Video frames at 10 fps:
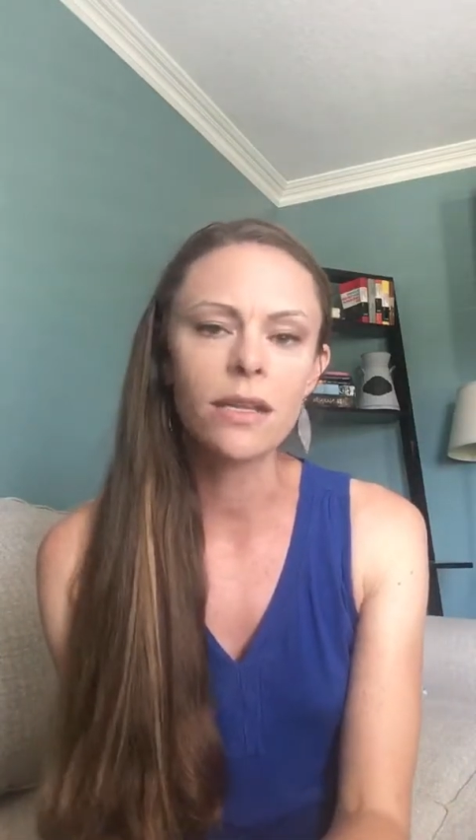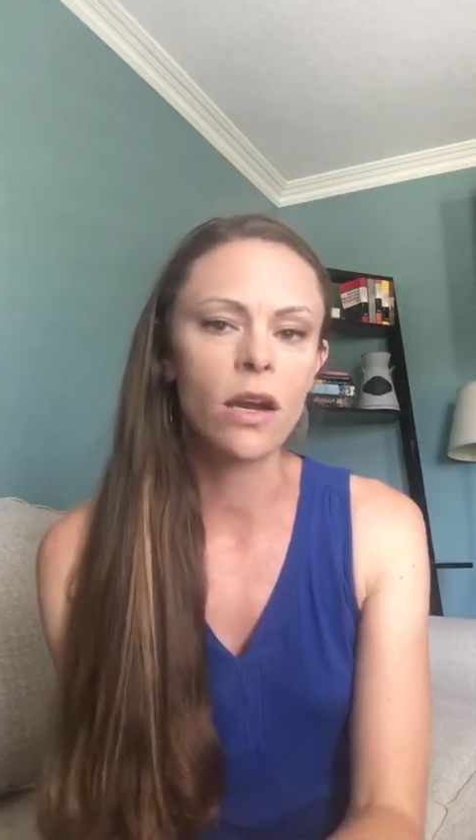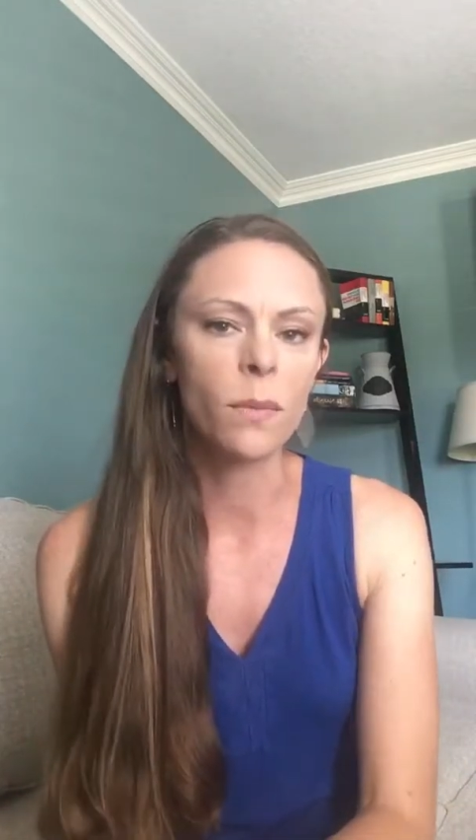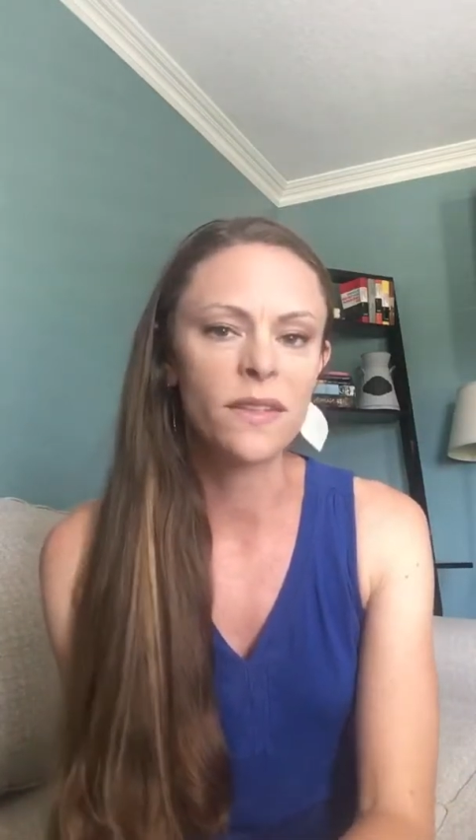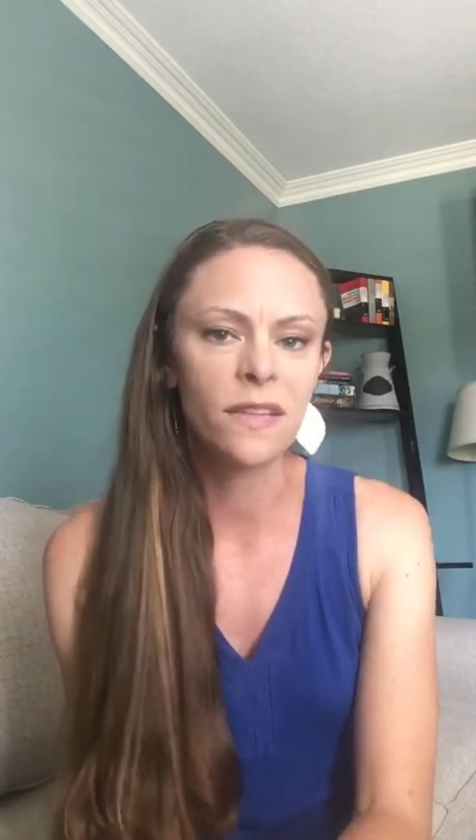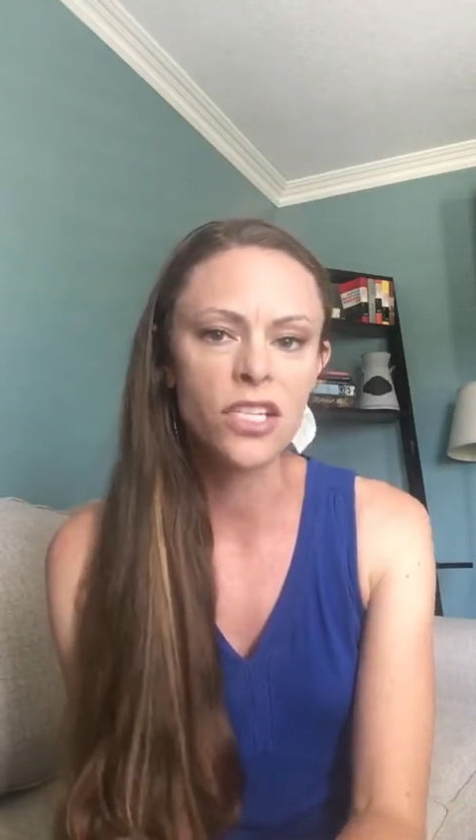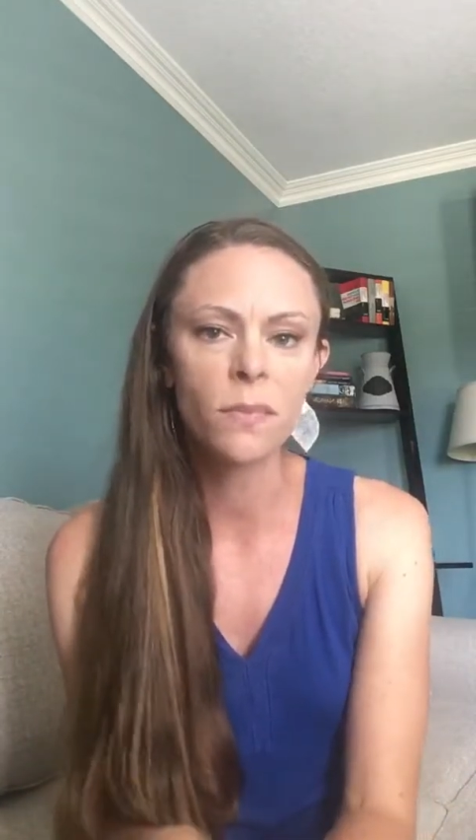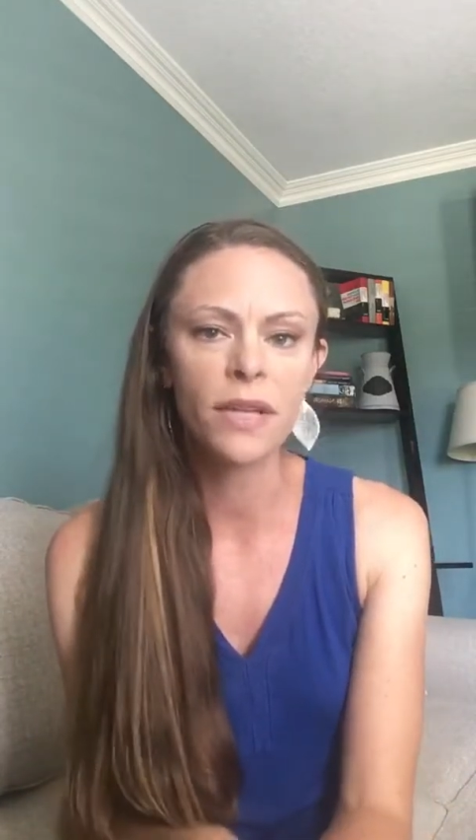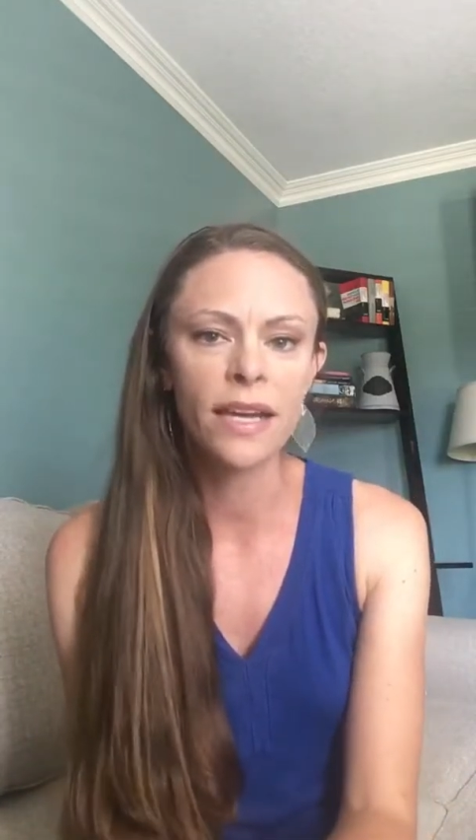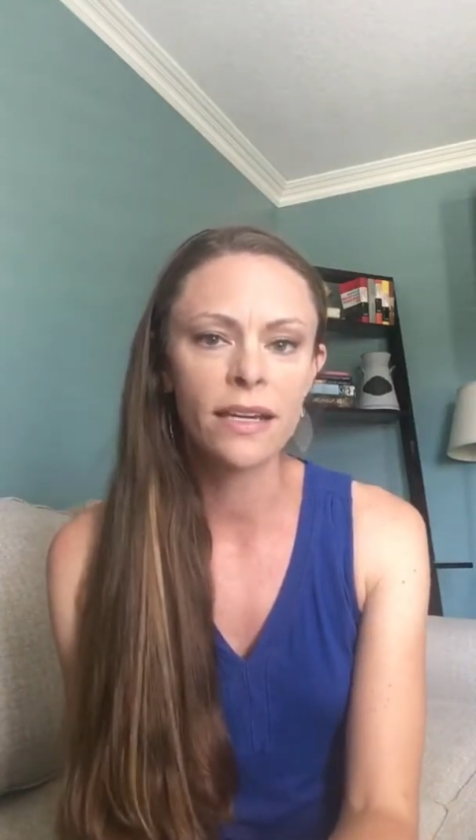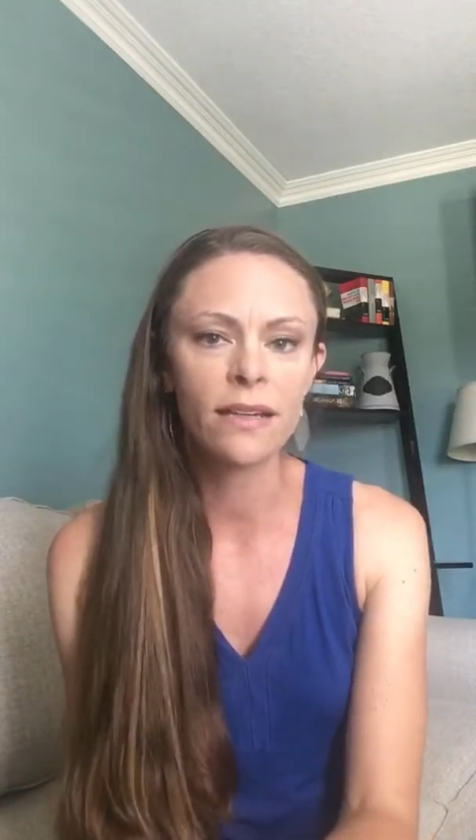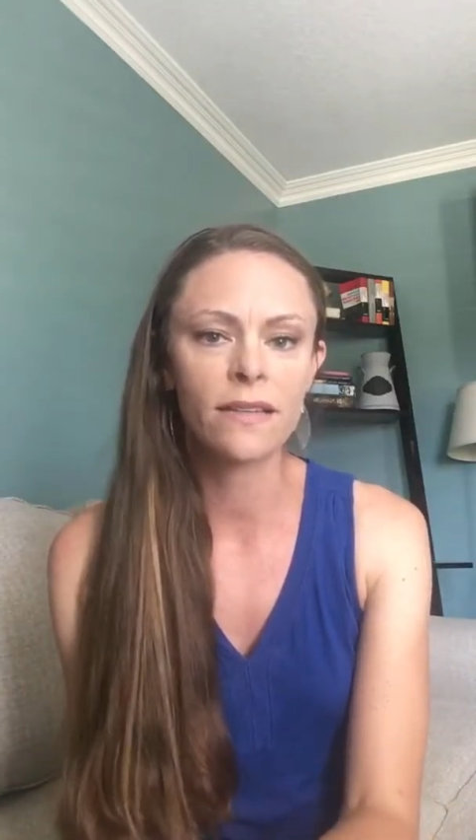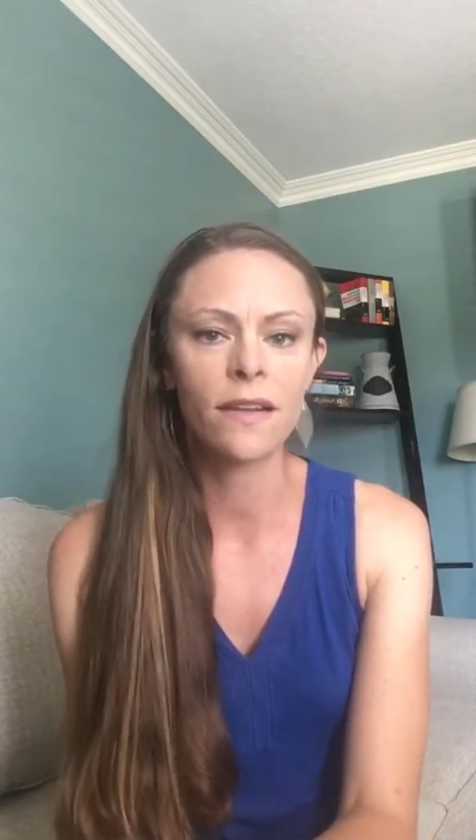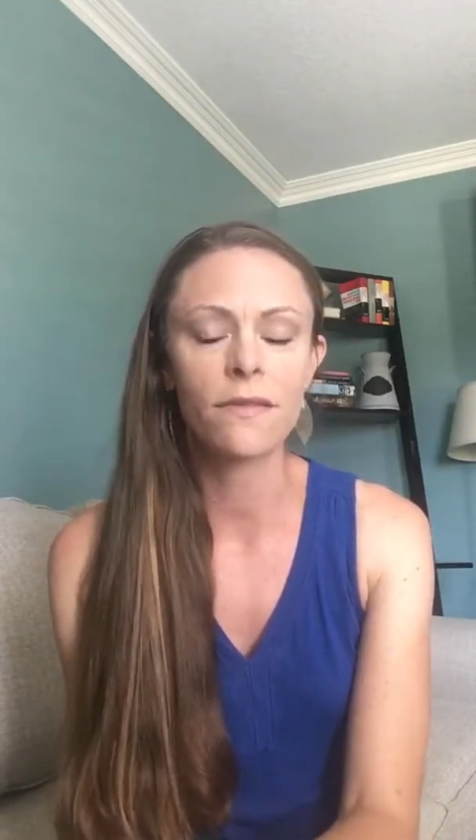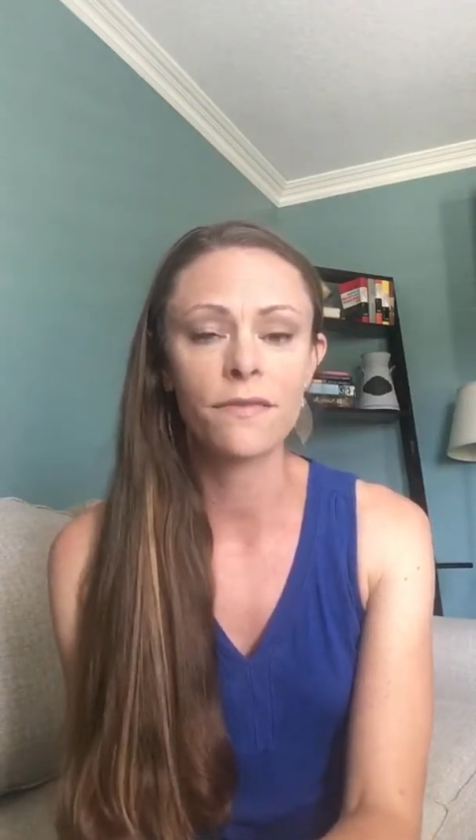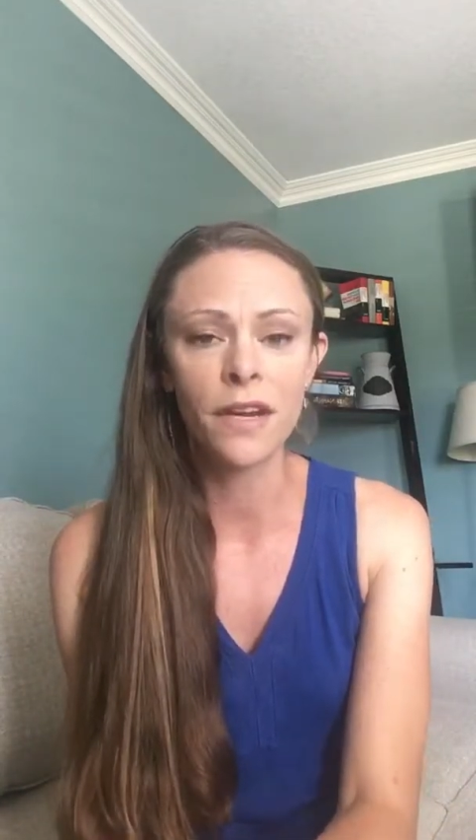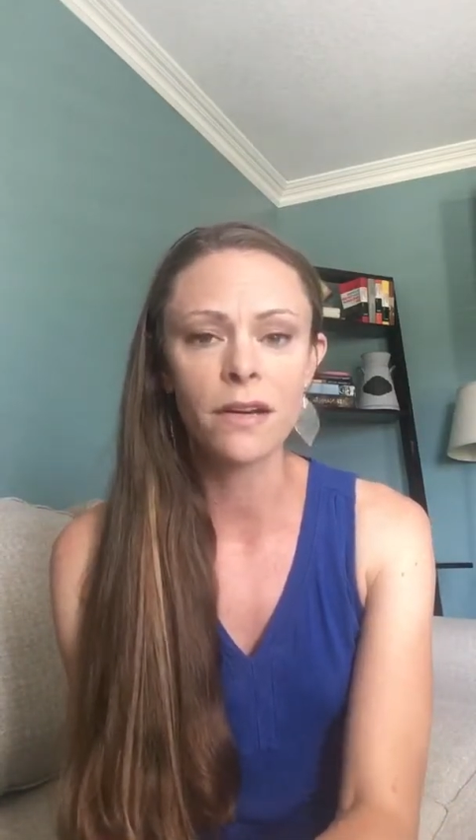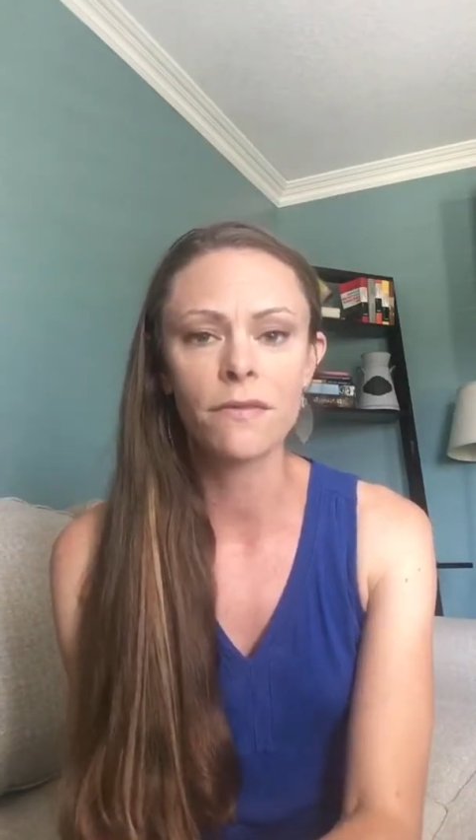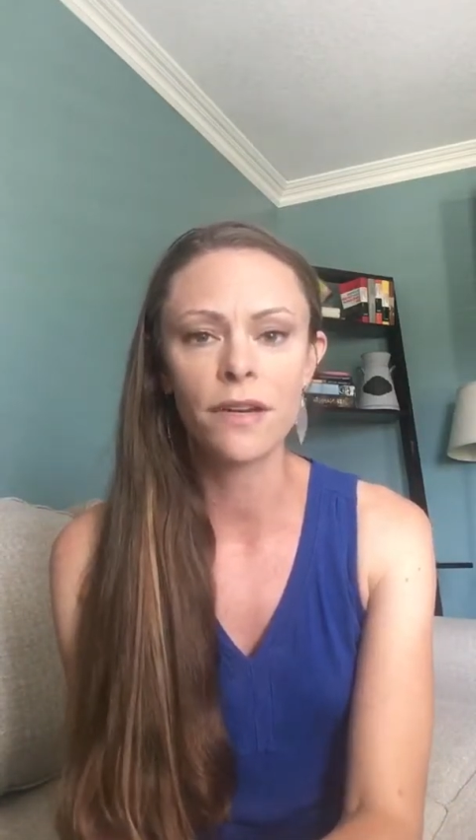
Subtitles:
the compensation plan, it's got a very,